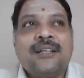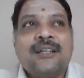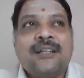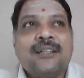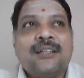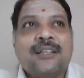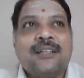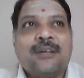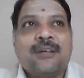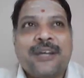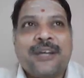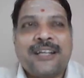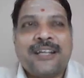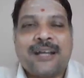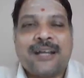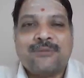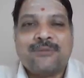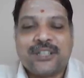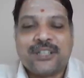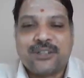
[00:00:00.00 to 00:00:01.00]
The main
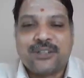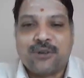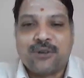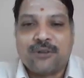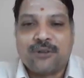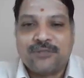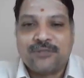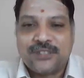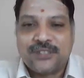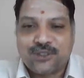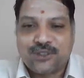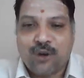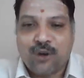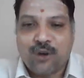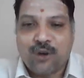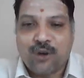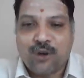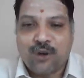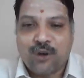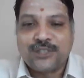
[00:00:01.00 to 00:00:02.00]
objective of this
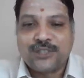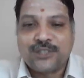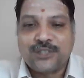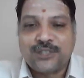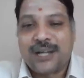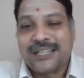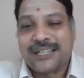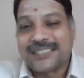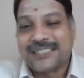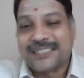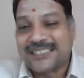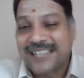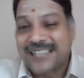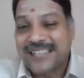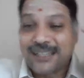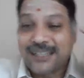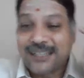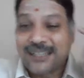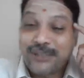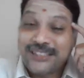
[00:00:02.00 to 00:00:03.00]
topic is to
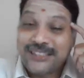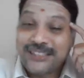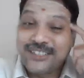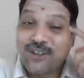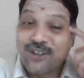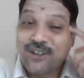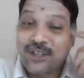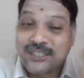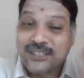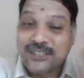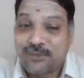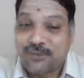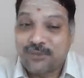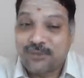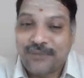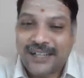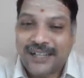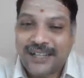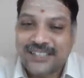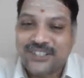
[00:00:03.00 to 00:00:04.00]
understand the basic concept
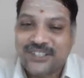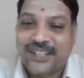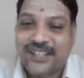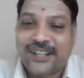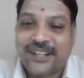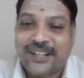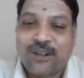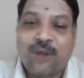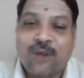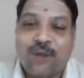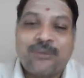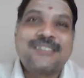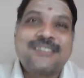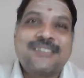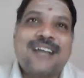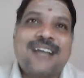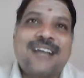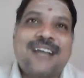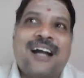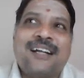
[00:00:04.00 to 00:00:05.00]
of managerial
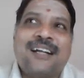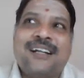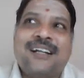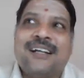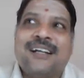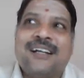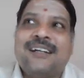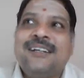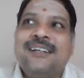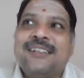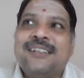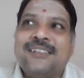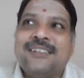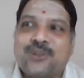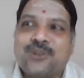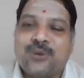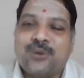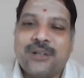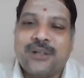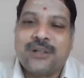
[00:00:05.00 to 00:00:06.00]
economics, and the
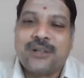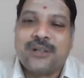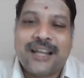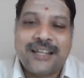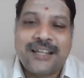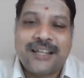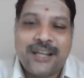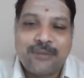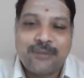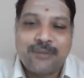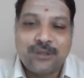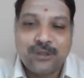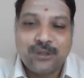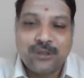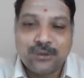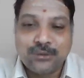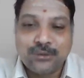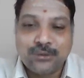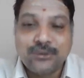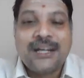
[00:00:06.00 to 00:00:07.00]
student can be able
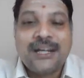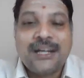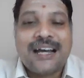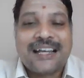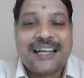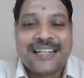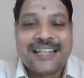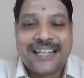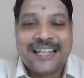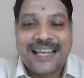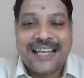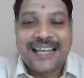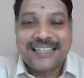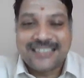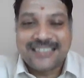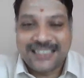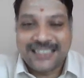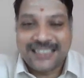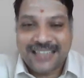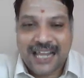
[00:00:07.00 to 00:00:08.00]
to
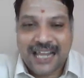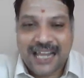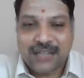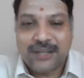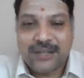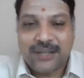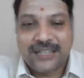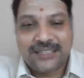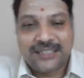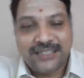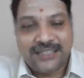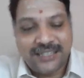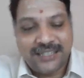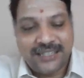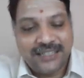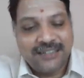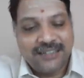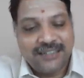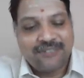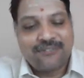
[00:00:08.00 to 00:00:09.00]
analyze and calculate
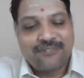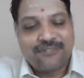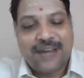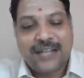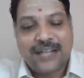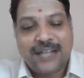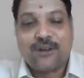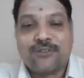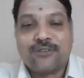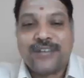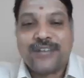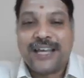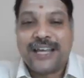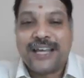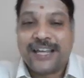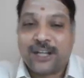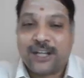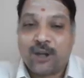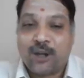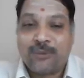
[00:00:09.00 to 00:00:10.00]
the value the
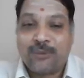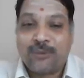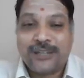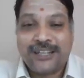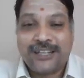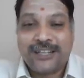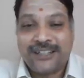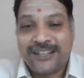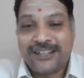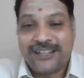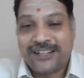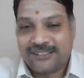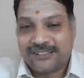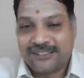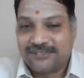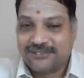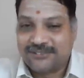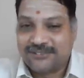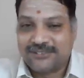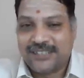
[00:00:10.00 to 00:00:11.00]
economic indicator.
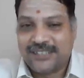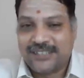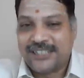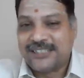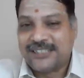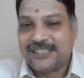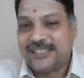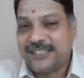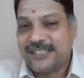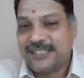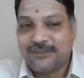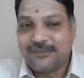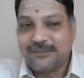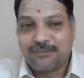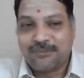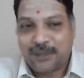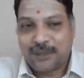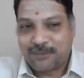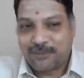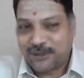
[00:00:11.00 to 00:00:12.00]
That is the
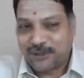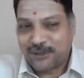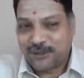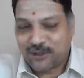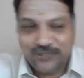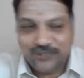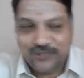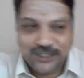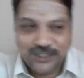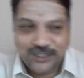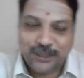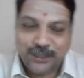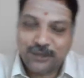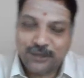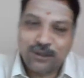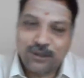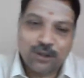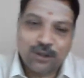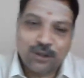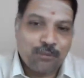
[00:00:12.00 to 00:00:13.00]
purpose of this
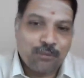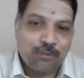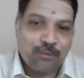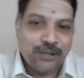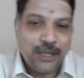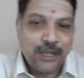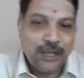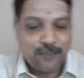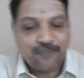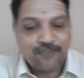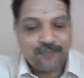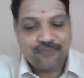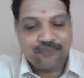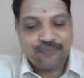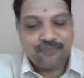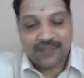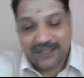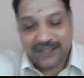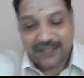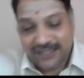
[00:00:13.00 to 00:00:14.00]
particular topic.
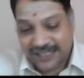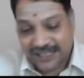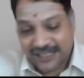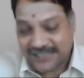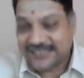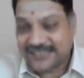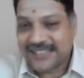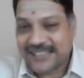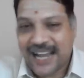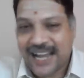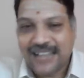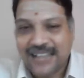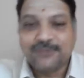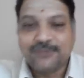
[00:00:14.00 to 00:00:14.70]
Let us start.